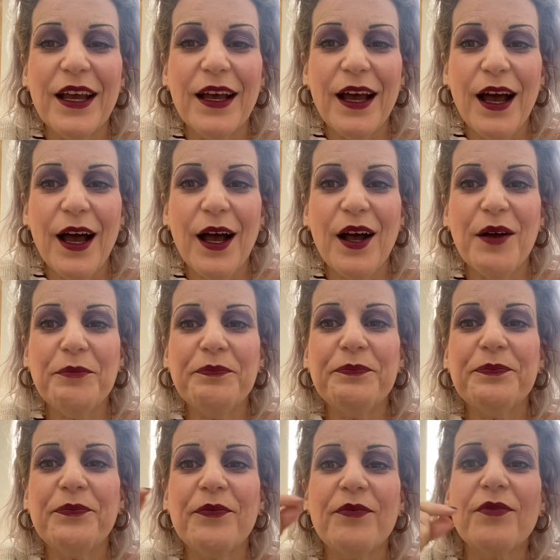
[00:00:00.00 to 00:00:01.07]

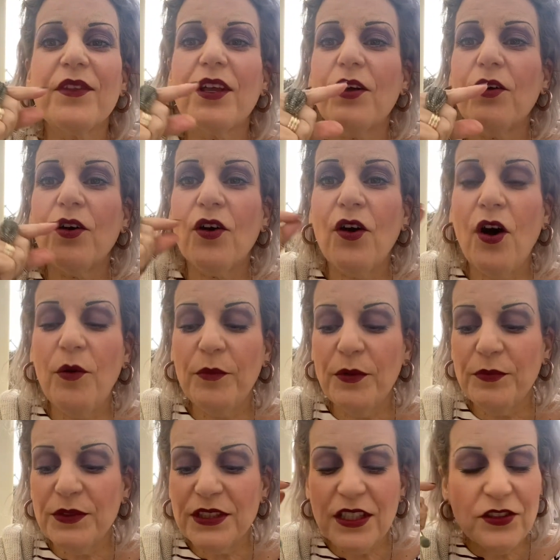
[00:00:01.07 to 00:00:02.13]
Common
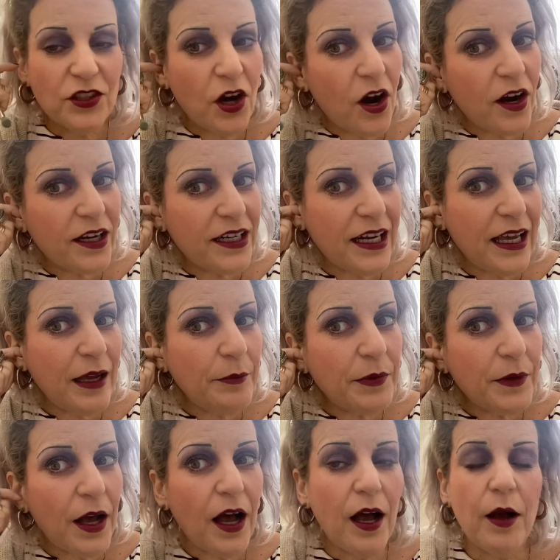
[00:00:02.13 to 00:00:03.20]
was a dark lip,
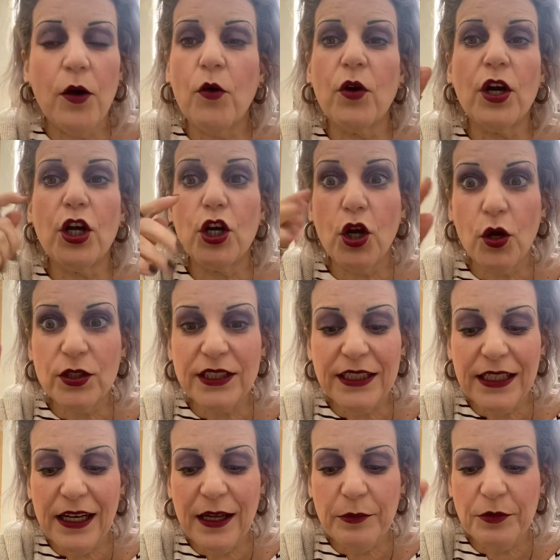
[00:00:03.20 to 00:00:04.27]
or glossy
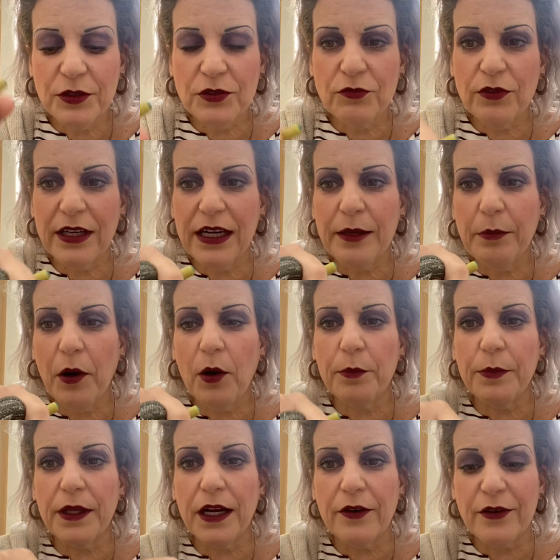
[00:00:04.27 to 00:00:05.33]
lip was really
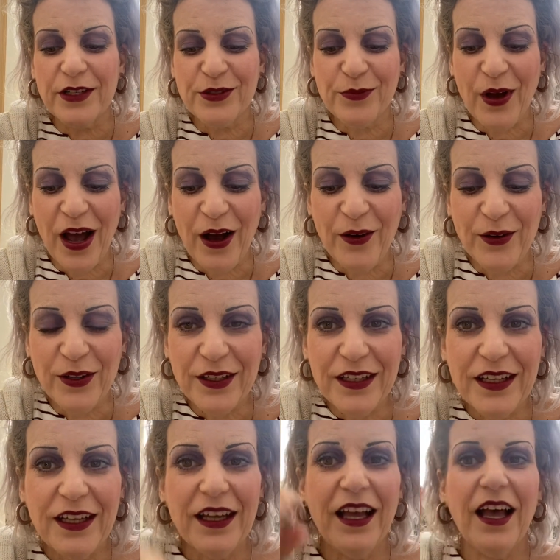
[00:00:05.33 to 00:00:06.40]
popular as well.
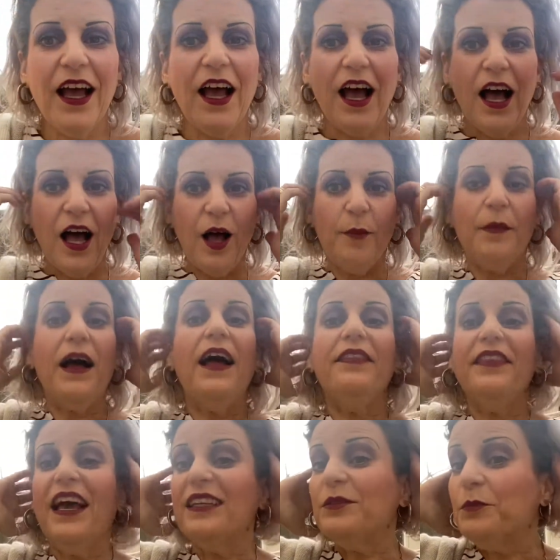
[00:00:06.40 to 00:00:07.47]
And
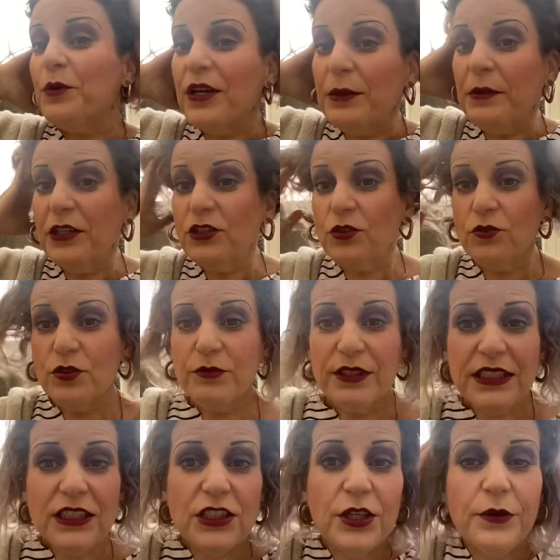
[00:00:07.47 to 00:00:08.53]
that's pretty much all there is
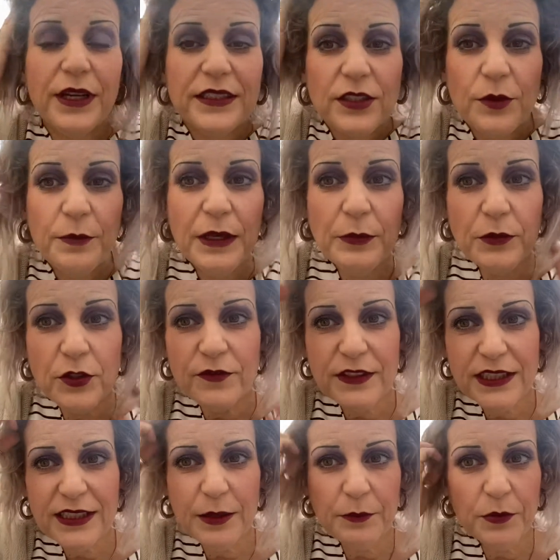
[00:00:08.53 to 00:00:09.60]
to it. So a bit more of a
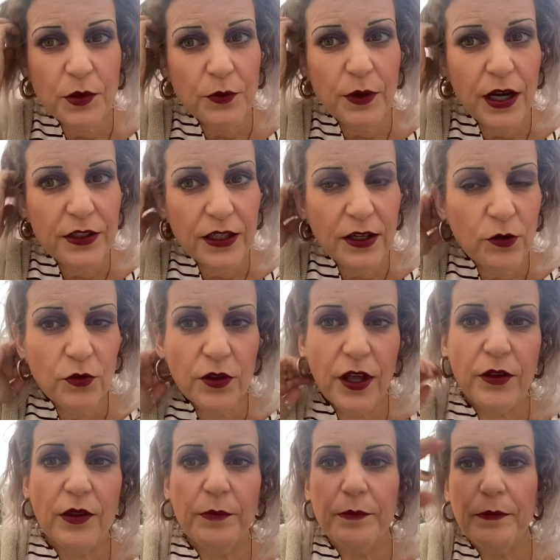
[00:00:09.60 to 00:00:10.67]
simple one, although
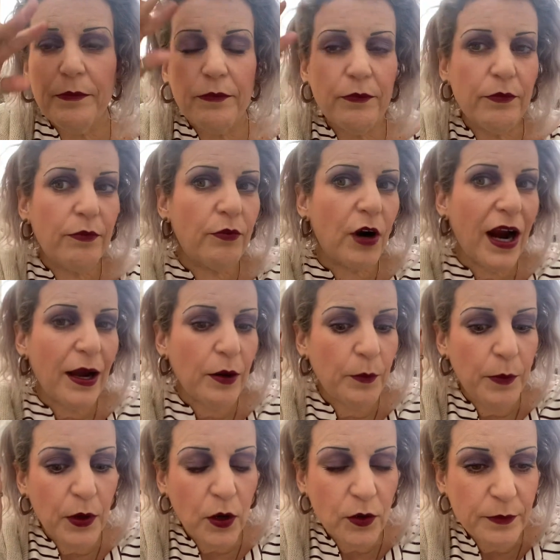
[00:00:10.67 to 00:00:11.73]
the brow
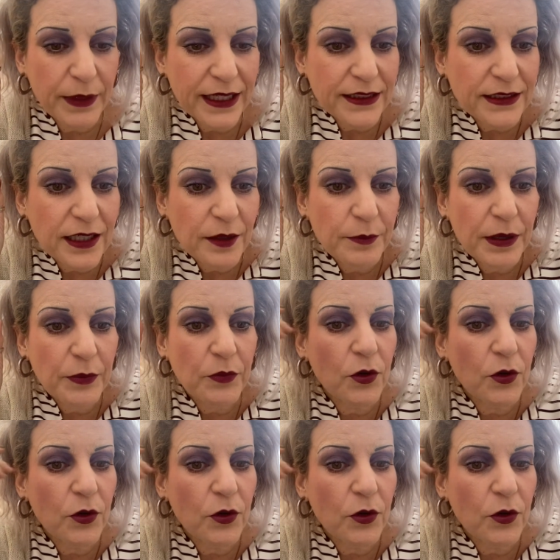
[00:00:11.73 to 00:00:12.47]
block makes it a bit more